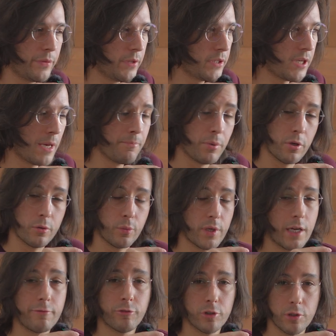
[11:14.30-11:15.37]
The tempo,
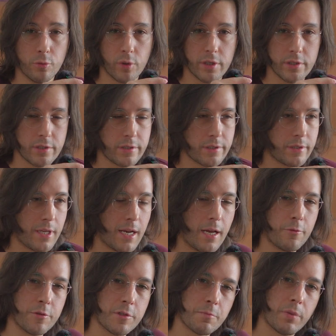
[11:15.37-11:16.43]
whatever it was that I
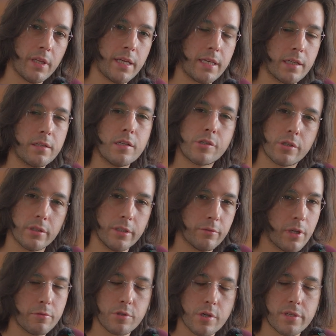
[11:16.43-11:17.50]
was playing initially when
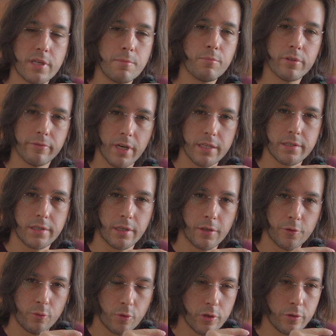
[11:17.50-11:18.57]
I was just improvising on
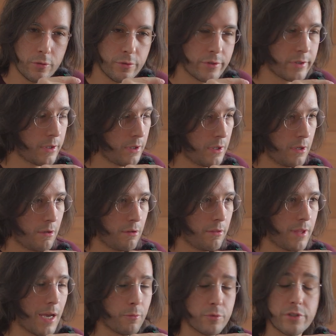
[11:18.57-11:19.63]
the Rhodes,
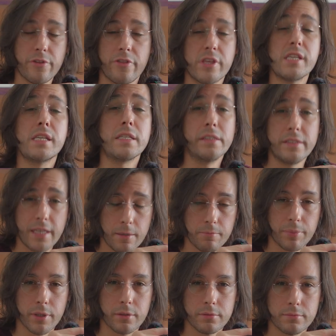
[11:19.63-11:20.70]
that was the
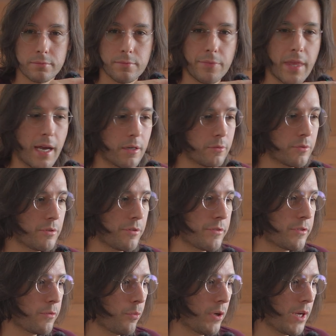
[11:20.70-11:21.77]
tempo. That
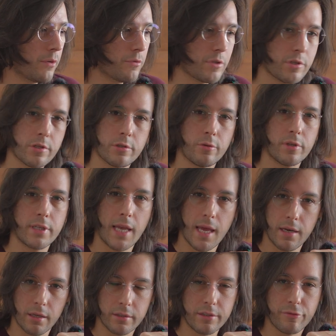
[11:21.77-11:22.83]
was what I was just
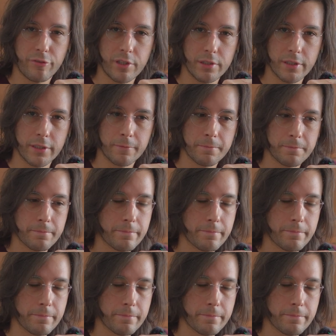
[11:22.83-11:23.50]
organically feeling.